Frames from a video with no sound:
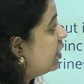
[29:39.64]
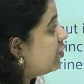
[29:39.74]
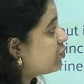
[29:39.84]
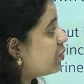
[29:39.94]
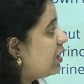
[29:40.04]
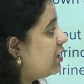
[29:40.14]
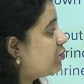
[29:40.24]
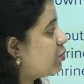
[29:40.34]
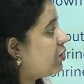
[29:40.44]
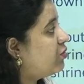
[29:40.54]
It is
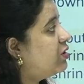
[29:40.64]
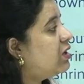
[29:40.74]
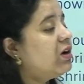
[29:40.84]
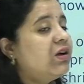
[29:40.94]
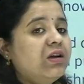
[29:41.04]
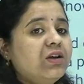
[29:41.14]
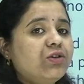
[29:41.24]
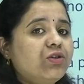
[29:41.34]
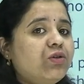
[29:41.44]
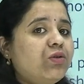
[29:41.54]
one of the
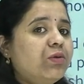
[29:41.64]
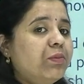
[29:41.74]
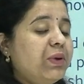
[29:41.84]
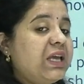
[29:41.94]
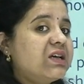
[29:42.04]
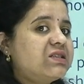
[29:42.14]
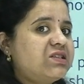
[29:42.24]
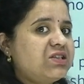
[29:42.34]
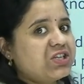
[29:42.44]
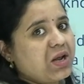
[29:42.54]

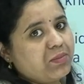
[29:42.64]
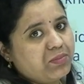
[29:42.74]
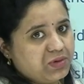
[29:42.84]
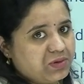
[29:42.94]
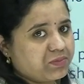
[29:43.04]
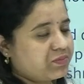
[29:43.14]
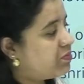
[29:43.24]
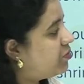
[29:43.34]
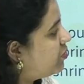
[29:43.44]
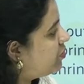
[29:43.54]
biggest temple
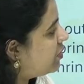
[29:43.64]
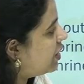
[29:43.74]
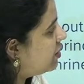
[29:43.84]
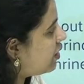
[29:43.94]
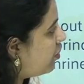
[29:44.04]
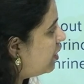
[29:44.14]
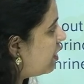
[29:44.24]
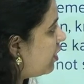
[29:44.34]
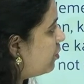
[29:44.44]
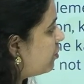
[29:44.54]
in Tamil
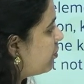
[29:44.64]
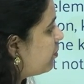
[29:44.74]
Nadu.